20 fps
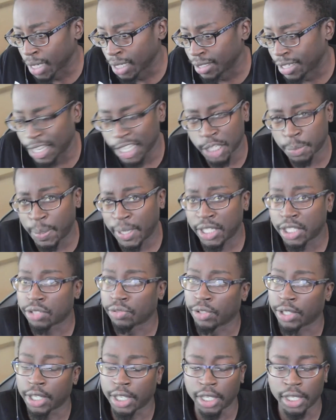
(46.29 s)
Dead Space
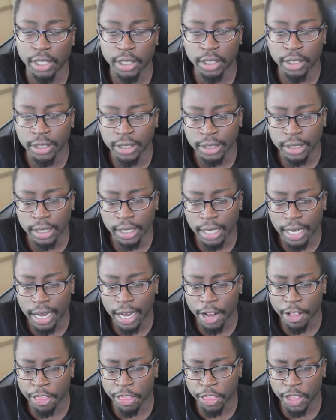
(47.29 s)
3,
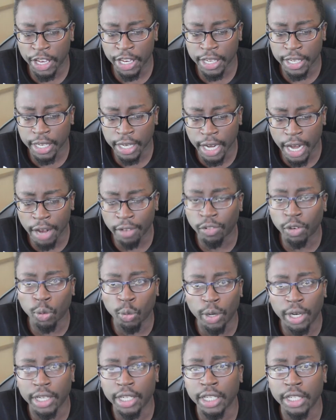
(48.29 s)
I think
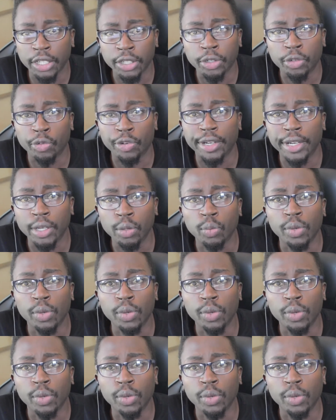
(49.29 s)
everyone can agree,